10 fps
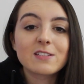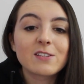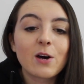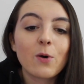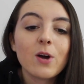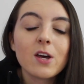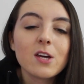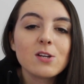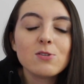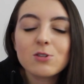so
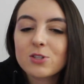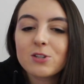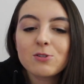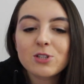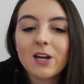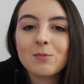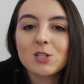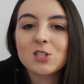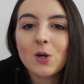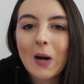you just gotta be
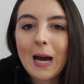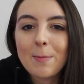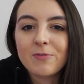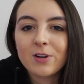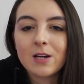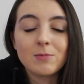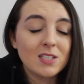so happy for him.